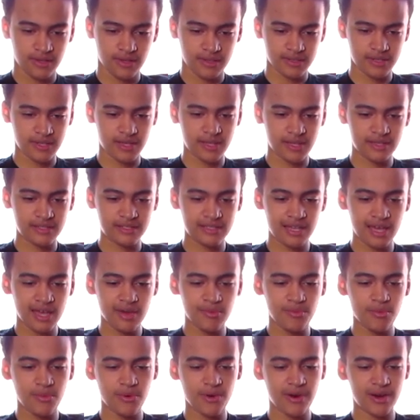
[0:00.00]
Since
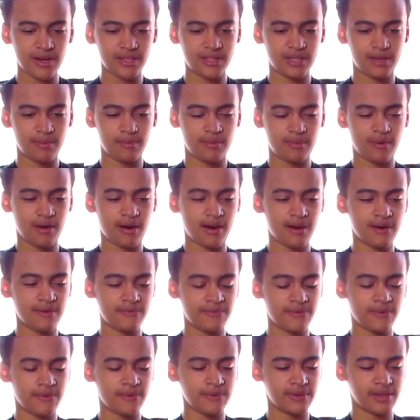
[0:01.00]
I'm more in the
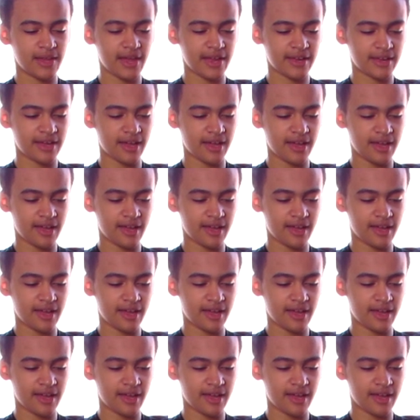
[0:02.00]
Marvel, like,